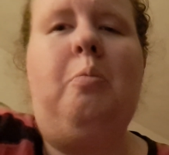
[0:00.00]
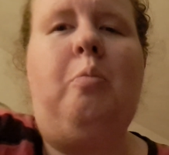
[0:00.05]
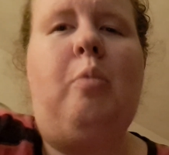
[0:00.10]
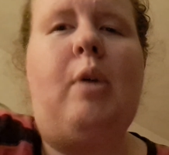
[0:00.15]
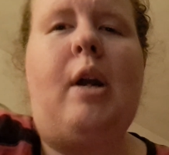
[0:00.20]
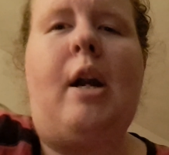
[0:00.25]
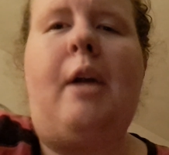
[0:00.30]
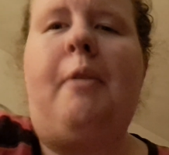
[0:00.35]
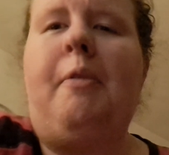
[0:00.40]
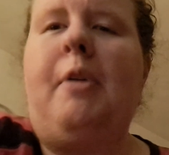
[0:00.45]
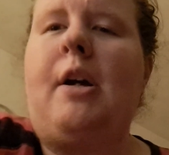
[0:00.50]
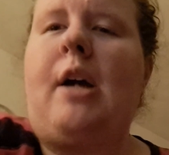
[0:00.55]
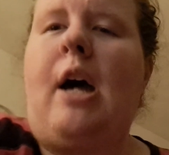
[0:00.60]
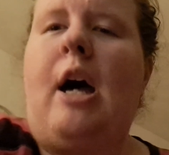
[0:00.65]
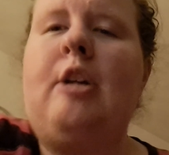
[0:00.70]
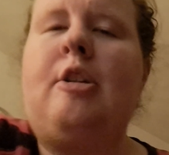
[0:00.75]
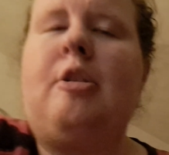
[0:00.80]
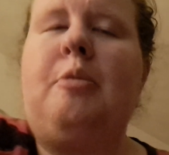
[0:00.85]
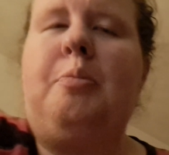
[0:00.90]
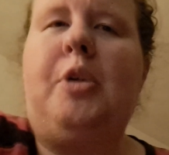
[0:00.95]
whatever
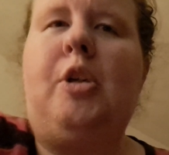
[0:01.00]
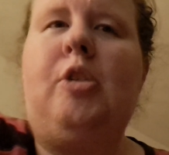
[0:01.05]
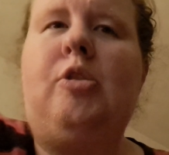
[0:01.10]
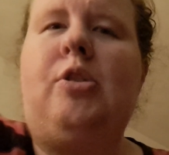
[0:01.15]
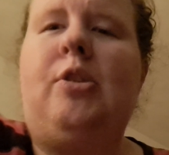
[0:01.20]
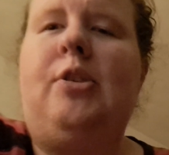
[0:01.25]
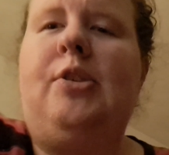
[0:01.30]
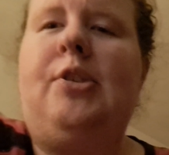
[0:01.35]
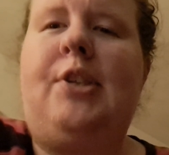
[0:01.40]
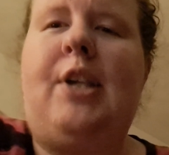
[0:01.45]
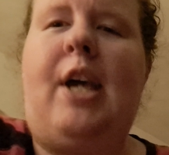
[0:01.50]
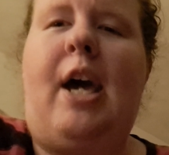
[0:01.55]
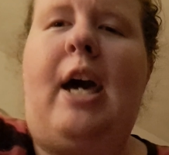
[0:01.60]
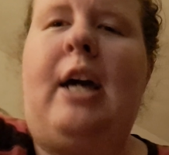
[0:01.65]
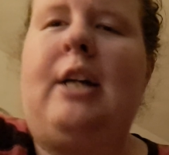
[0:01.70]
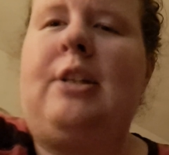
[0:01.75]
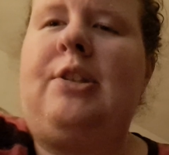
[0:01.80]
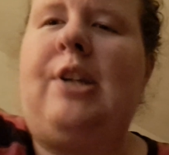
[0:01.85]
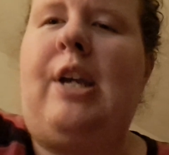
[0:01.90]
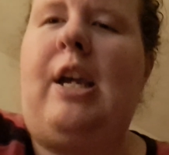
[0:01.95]
contributions to
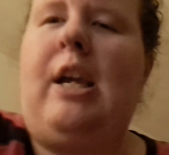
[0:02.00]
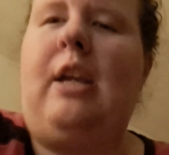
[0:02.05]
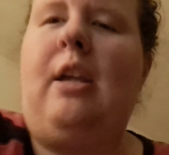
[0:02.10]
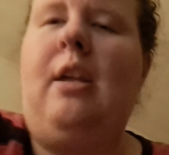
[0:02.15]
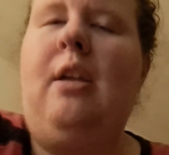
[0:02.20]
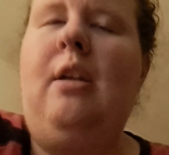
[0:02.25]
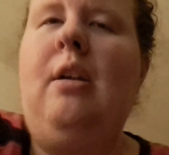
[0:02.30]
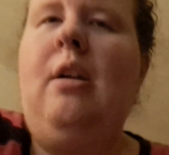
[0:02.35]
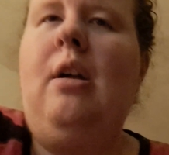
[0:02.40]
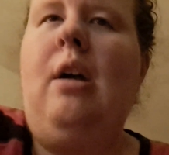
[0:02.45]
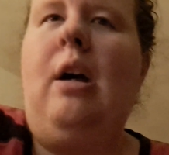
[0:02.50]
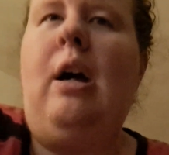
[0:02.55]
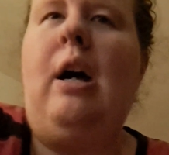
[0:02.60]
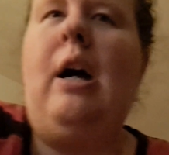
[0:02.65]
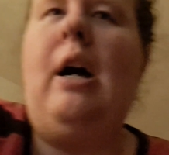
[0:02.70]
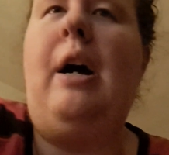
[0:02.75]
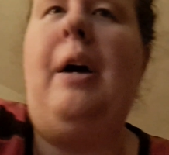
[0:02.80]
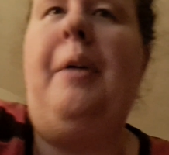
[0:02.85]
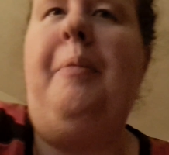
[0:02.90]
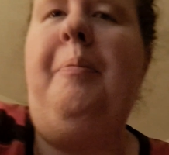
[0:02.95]
acting.
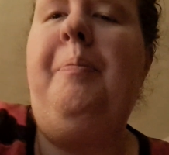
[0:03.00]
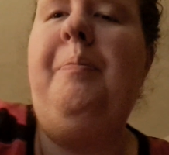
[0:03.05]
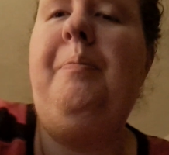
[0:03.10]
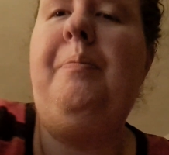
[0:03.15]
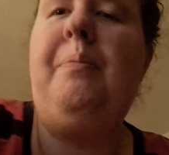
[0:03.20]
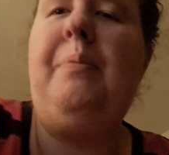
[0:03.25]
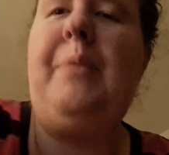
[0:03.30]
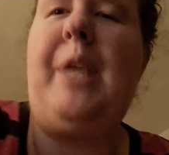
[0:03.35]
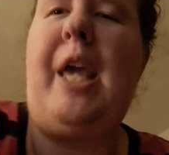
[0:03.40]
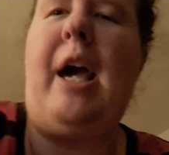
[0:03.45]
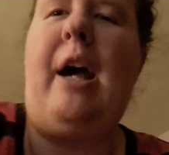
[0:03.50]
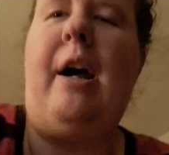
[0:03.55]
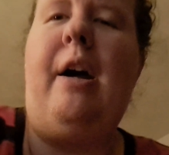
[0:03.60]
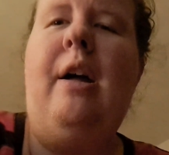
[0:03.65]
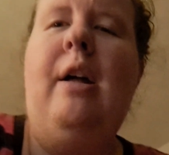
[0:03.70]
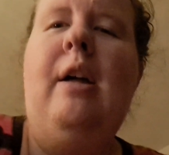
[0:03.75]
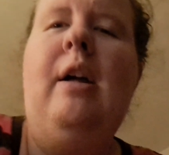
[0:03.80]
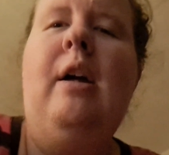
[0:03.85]
Um, yeah.